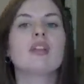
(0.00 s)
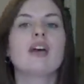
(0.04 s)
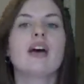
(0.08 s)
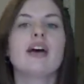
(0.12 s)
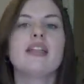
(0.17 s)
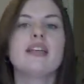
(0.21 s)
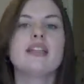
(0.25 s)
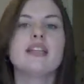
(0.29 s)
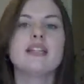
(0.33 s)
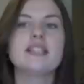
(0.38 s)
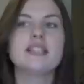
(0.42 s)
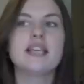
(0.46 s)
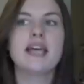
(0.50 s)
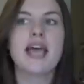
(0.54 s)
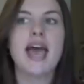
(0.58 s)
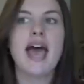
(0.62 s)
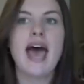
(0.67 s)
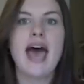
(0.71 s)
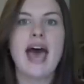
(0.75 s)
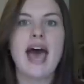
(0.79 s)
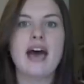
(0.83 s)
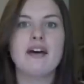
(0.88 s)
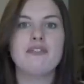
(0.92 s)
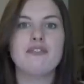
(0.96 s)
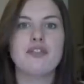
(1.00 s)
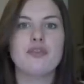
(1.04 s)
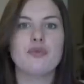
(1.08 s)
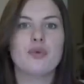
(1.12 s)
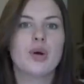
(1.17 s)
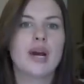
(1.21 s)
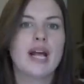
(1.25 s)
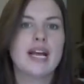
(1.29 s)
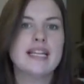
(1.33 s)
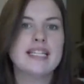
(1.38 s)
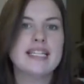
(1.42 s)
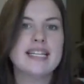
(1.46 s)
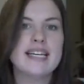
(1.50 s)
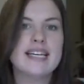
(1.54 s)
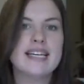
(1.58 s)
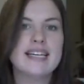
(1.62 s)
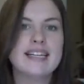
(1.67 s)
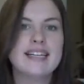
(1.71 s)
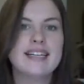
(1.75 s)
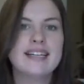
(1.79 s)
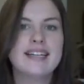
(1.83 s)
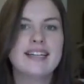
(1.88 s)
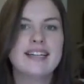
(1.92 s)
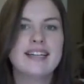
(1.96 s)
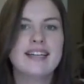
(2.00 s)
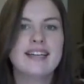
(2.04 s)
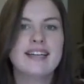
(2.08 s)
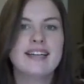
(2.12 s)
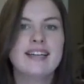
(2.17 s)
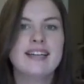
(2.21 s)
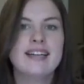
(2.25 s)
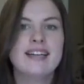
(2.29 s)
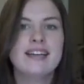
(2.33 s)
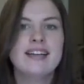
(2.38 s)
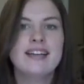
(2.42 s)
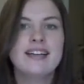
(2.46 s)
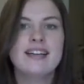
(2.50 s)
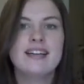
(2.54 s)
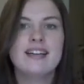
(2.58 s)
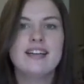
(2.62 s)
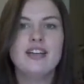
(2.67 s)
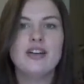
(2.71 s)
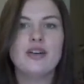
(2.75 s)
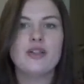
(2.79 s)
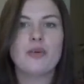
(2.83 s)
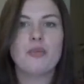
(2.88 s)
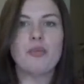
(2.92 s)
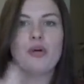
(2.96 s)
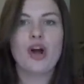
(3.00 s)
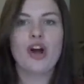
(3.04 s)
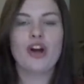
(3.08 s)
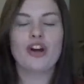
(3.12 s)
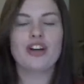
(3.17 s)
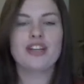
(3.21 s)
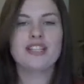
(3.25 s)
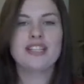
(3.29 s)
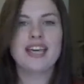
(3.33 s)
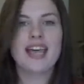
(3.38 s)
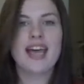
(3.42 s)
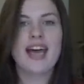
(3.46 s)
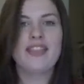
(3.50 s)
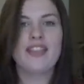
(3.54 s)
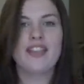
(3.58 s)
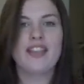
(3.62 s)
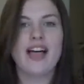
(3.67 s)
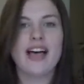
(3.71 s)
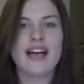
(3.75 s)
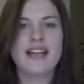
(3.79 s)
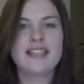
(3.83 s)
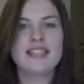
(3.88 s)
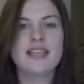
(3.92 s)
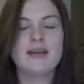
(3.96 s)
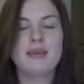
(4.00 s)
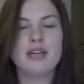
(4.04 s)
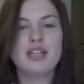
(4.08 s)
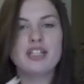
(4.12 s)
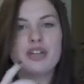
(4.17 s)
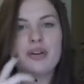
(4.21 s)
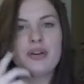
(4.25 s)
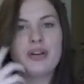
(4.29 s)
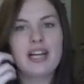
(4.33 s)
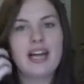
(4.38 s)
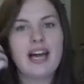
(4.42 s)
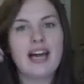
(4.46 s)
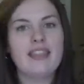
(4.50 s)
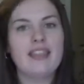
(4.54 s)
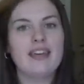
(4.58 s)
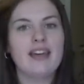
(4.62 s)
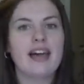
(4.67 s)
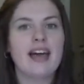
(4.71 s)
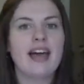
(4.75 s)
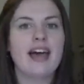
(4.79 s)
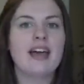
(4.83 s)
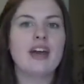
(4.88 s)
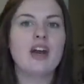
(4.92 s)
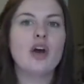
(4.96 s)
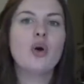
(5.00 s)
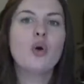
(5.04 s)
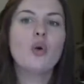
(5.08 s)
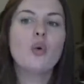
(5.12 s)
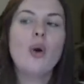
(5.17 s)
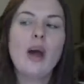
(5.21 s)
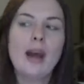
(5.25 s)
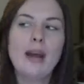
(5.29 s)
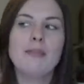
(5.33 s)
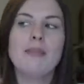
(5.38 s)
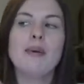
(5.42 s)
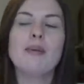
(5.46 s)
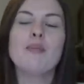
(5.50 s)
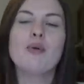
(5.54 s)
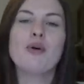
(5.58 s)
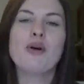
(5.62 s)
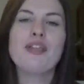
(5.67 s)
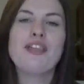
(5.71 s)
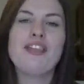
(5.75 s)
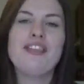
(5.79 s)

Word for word: I think that's like half of what I did, you know, the progress I had the last time I showed it. I think I had quite a bit more